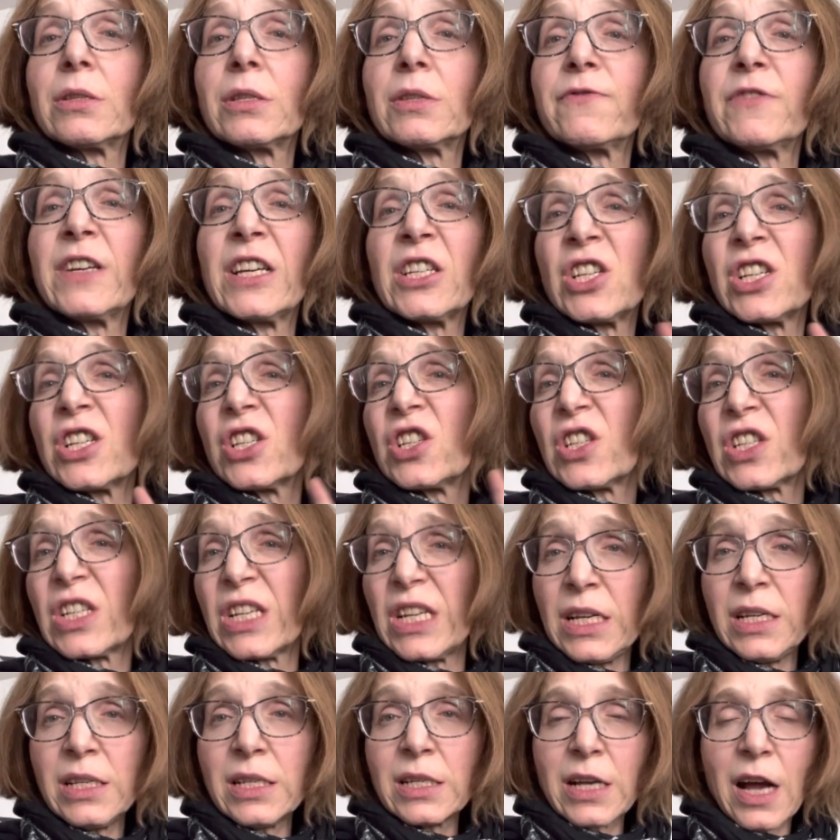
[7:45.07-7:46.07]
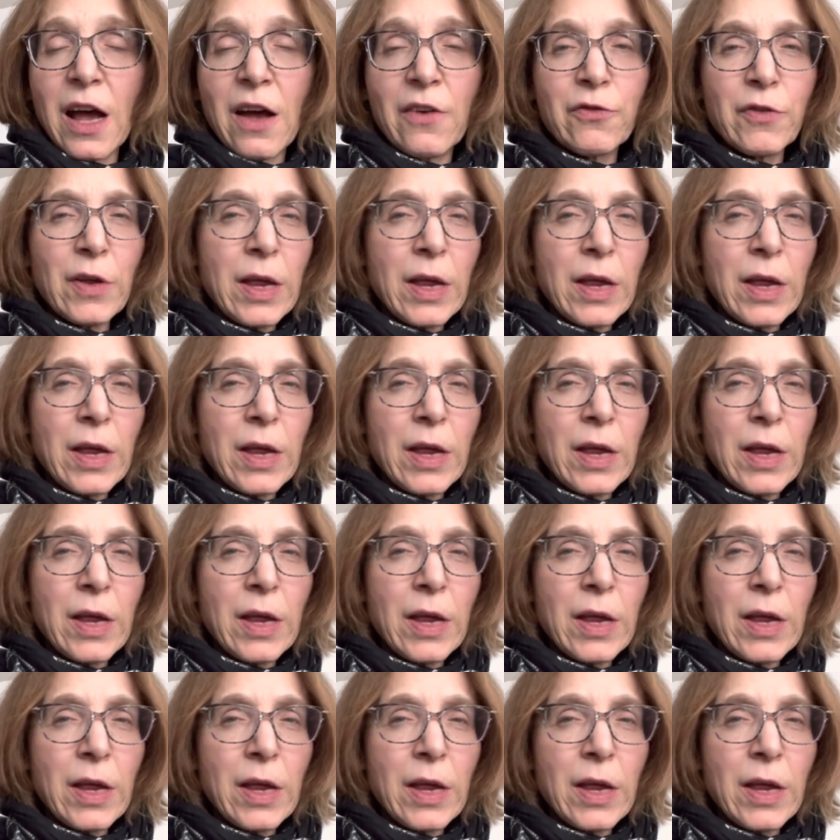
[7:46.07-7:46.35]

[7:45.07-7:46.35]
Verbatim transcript: vintage ski stuff.